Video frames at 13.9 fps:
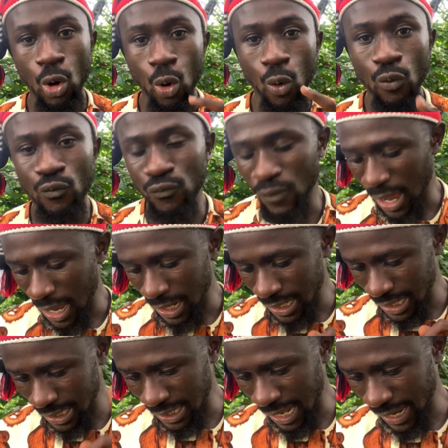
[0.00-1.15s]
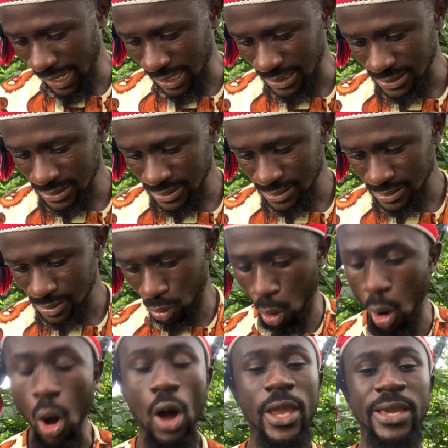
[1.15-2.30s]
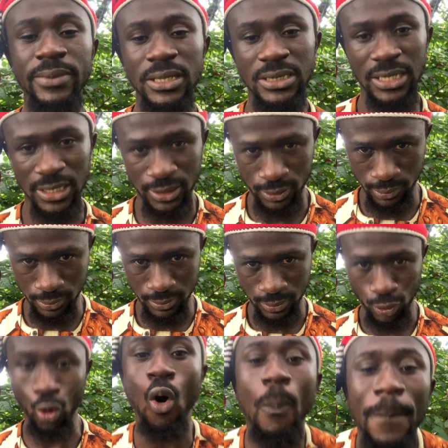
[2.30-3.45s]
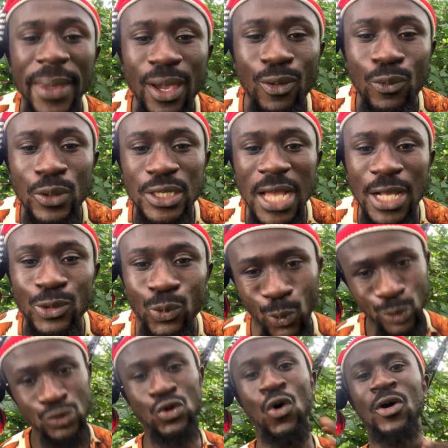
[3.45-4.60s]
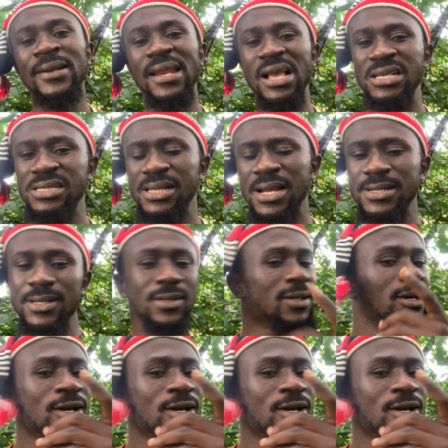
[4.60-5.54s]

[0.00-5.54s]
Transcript: Over reliance or imitation, copying without what understanding.